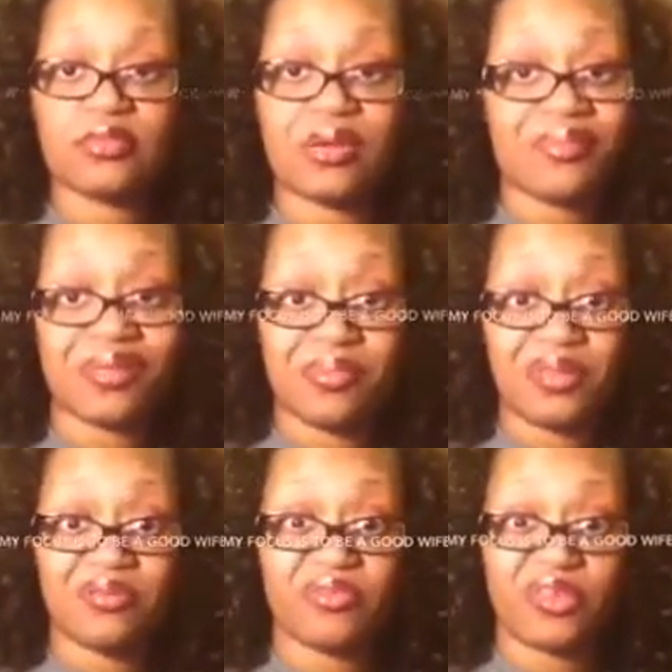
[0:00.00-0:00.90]
I'm not
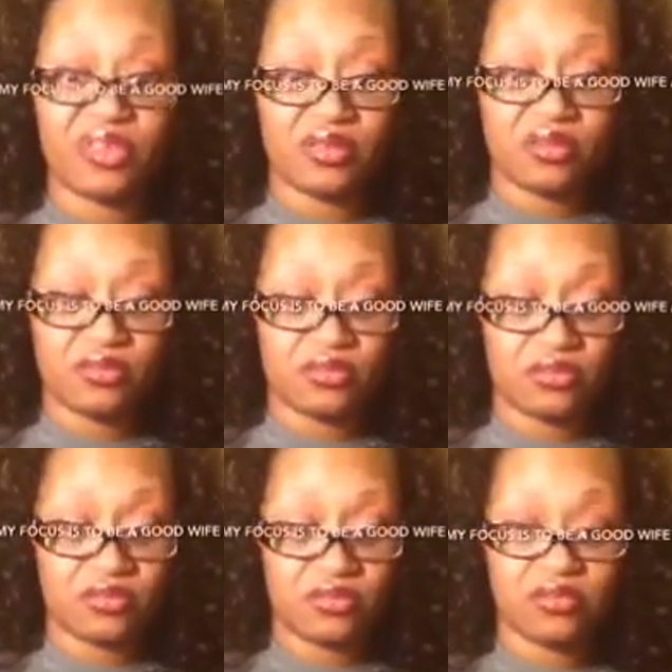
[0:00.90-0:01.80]
paying for that though.
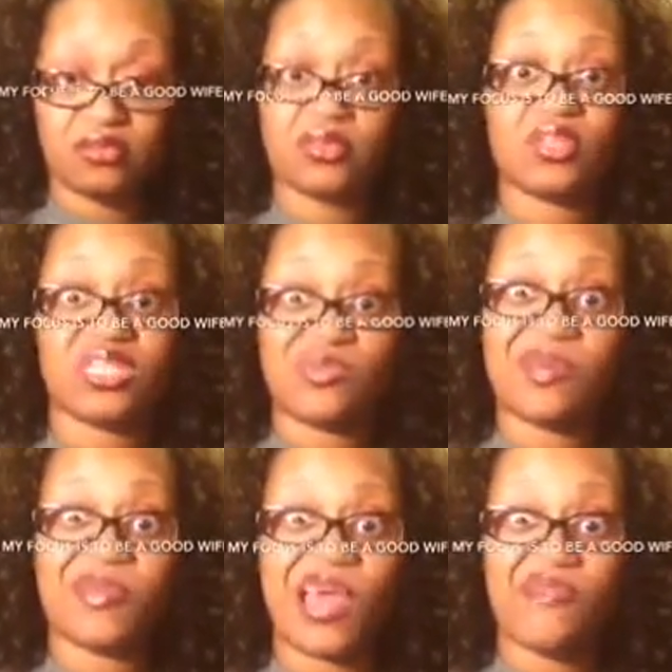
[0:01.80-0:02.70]
So that's why
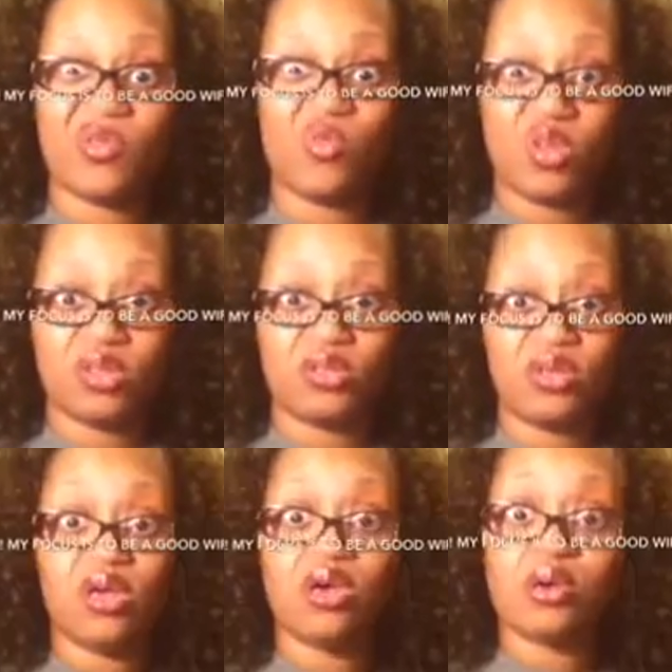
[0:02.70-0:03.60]
I'm not having a wedding.
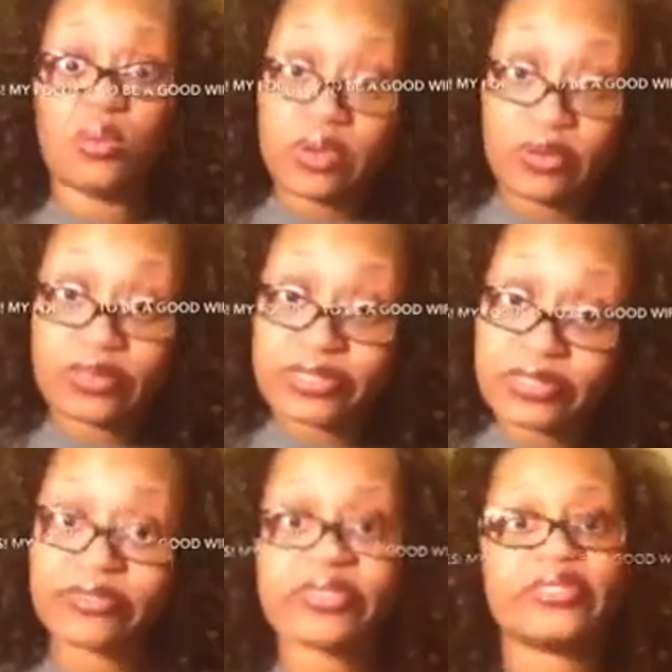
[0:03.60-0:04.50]
We're going
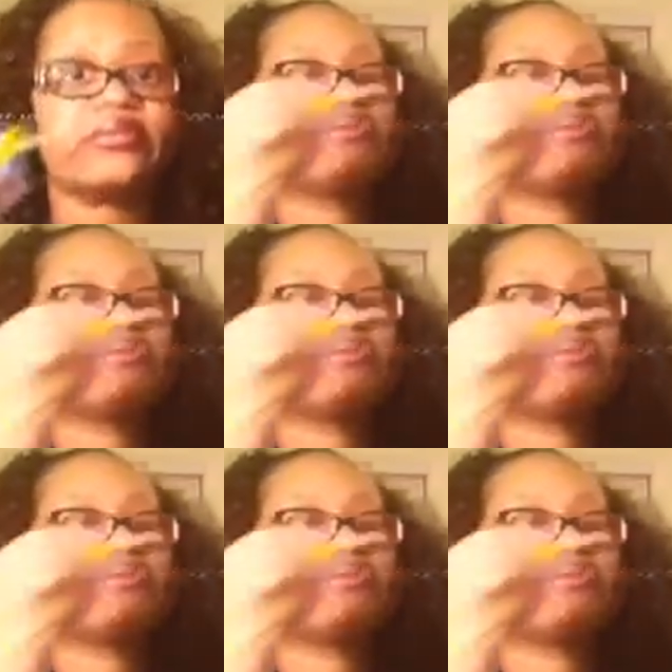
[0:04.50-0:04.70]
downtown.